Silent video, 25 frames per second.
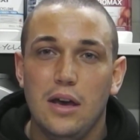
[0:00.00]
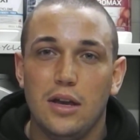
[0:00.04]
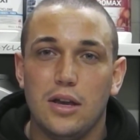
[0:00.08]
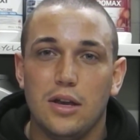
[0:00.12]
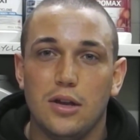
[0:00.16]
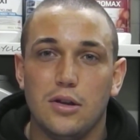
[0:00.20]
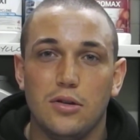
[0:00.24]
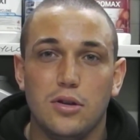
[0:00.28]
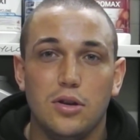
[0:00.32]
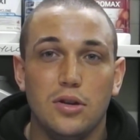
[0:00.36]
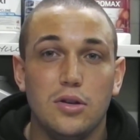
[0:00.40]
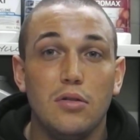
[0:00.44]

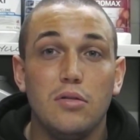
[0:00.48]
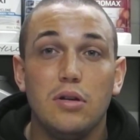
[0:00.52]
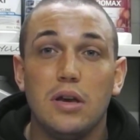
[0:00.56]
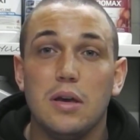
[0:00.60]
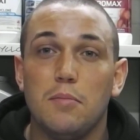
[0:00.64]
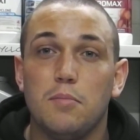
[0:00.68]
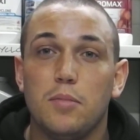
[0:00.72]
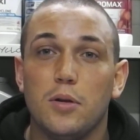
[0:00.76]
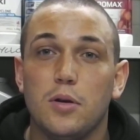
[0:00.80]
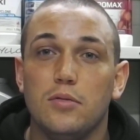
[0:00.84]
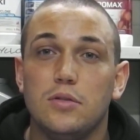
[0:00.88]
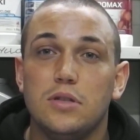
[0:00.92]
You don't
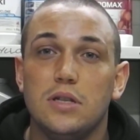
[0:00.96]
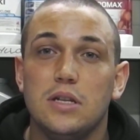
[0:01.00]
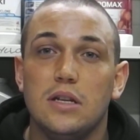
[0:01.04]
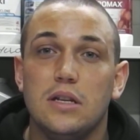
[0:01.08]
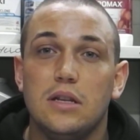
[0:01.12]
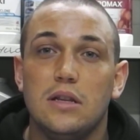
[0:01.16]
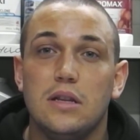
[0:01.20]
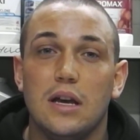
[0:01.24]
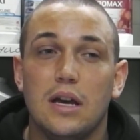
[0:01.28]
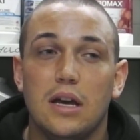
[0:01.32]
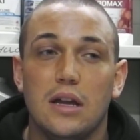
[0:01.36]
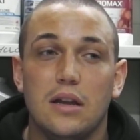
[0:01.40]
get
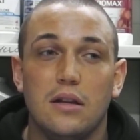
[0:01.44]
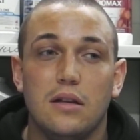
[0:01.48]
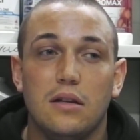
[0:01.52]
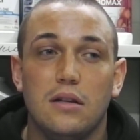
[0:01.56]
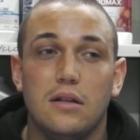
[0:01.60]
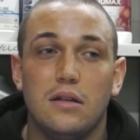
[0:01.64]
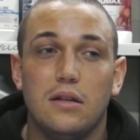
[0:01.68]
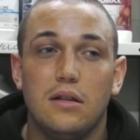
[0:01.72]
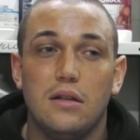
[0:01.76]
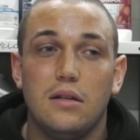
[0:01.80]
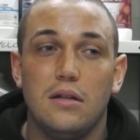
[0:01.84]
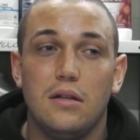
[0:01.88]
bloated, and
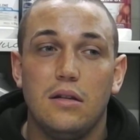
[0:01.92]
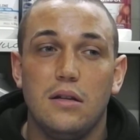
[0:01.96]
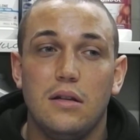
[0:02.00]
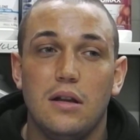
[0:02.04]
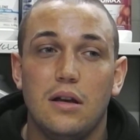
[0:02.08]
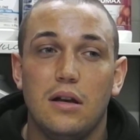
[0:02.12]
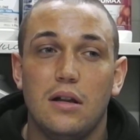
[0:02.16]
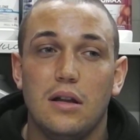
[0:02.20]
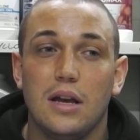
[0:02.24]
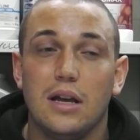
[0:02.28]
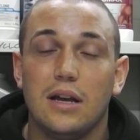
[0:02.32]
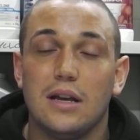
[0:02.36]

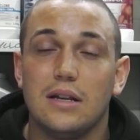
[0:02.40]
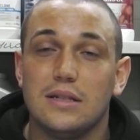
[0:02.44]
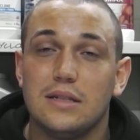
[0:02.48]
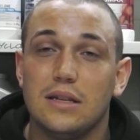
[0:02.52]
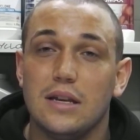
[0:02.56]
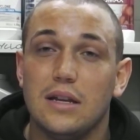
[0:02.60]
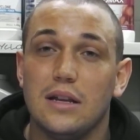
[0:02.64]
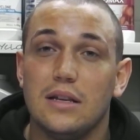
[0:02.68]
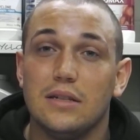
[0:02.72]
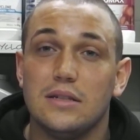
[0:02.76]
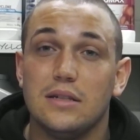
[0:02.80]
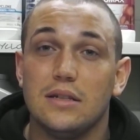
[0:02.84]
like I
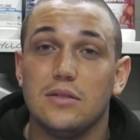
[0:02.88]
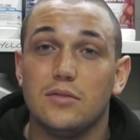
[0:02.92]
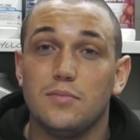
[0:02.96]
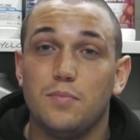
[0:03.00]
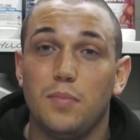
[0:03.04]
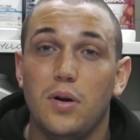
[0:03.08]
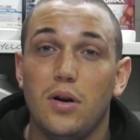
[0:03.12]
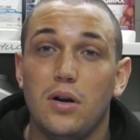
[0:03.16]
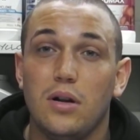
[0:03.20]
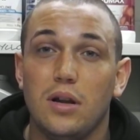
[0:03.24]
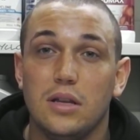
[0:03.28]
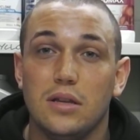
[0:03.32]
said, as it's
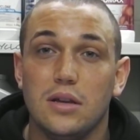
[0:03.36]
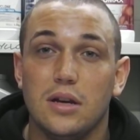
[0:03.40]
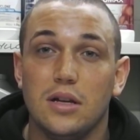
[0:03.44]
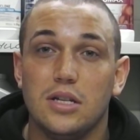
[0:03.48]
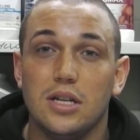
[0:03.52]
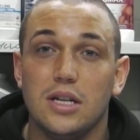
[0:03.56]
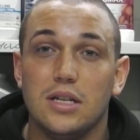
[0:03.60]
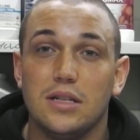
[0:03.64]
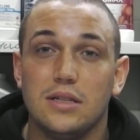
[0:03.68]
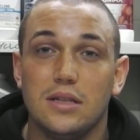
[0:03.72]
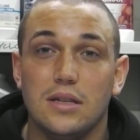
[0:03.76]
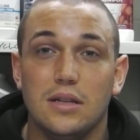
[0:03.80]
partly
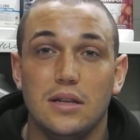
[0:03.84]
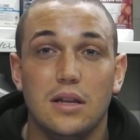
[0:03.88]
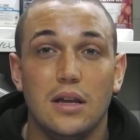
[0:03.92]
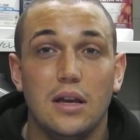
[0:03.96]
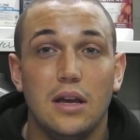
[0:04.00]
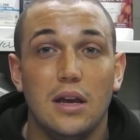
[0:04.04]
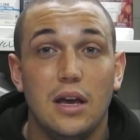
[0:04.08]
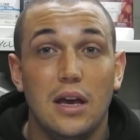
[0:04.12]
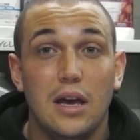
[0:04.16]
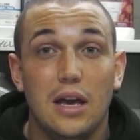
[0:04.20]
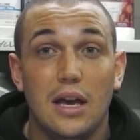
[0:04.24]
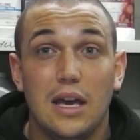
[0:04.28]
digested,
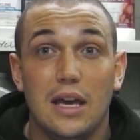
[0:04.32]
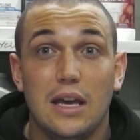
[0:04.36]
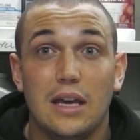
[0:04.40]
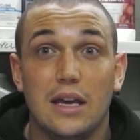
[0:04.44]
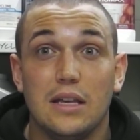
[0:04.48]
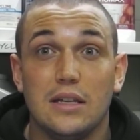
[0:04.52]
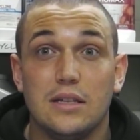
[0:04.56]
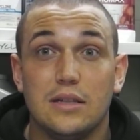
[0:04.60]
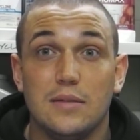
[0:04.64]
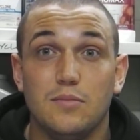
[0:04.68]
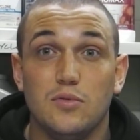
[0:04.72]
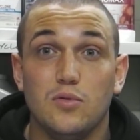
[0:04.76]
it
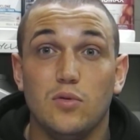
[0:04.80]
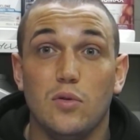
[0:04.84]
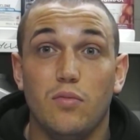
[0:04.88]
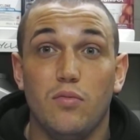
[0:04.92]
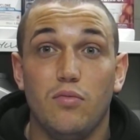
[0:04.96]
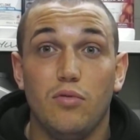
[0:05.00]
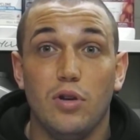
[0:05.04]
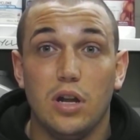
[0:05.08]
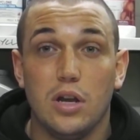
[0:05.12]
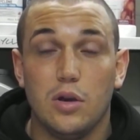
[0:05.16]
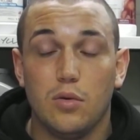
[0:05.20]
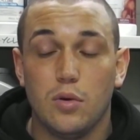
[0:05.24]
gets
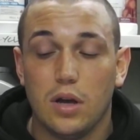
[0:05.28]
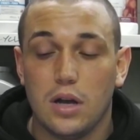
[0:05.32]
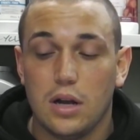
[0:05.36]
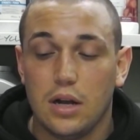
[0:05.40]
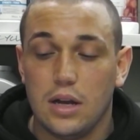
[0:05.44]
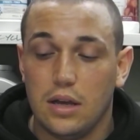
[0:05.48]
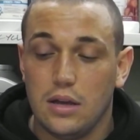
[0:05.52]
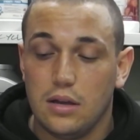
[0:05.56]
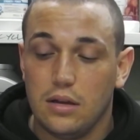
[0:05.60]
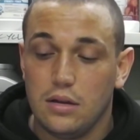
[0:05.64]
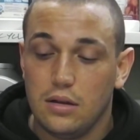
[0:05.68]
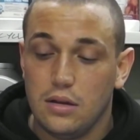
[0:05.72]
absorbed really
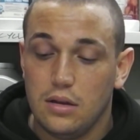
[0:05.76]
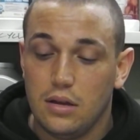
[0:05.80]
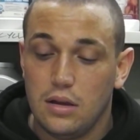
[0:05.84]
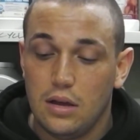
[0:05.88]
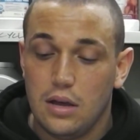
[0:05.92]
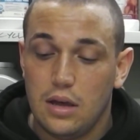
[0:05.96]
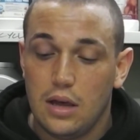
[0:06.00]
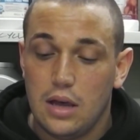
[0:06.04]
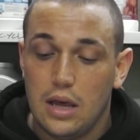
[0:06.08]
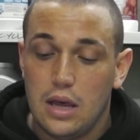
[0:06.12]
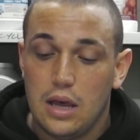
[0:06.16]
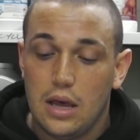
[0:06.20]
quickly.
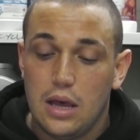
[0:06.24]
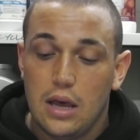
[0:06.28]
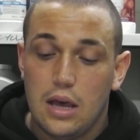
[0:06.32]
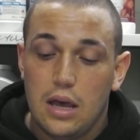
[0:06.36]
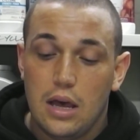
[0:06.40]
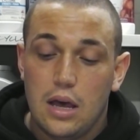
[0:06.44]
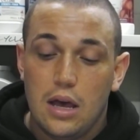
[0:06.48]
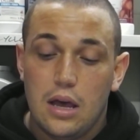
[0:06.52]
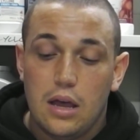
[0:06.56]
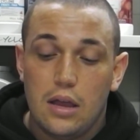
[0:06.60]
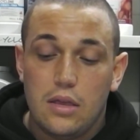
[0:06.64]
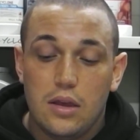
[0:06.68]

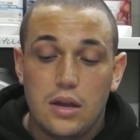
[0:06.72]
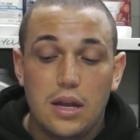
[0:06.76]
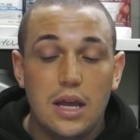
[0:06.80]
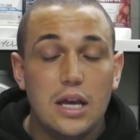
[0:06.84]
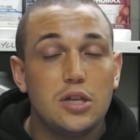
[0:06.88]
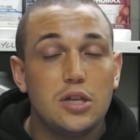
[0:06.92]
The